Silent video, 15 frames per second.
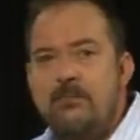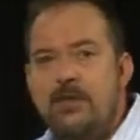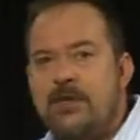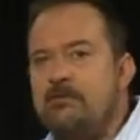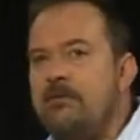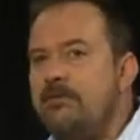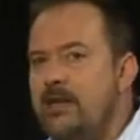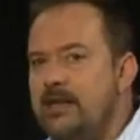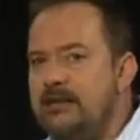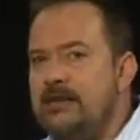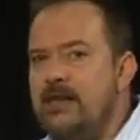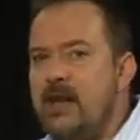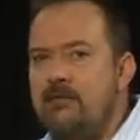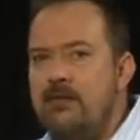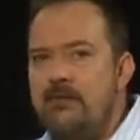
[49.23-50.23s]
but the
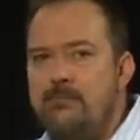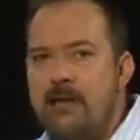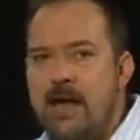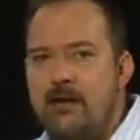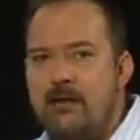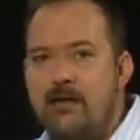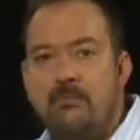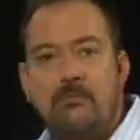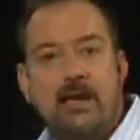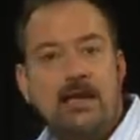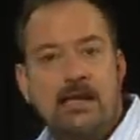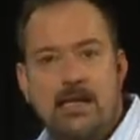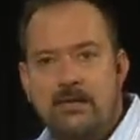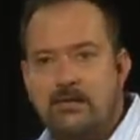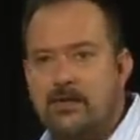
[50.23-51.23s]
reflected RF power
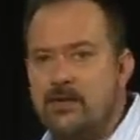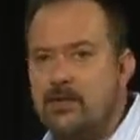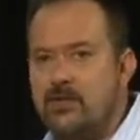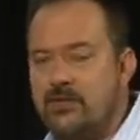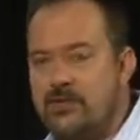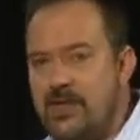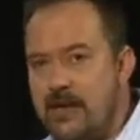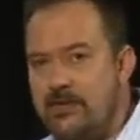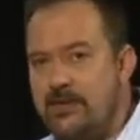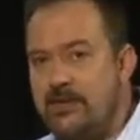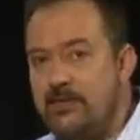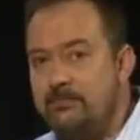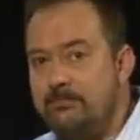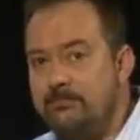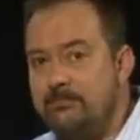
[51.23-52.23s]
may even cause damage.